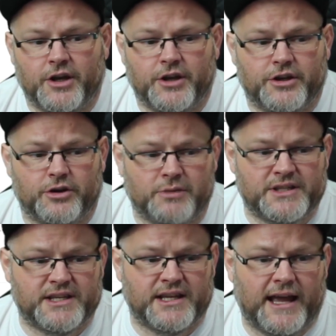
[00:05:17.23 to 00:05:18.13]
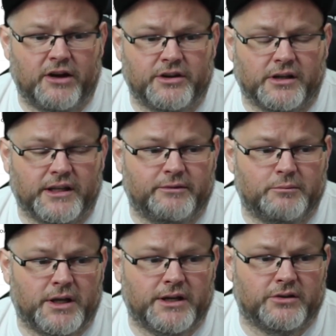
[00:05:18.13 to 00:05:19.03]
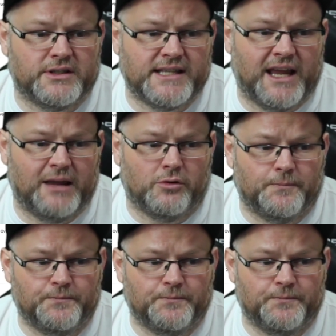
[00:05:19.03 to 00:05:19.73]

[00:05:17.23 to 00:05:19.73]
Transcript: You're missing out. You're leaving money on the table.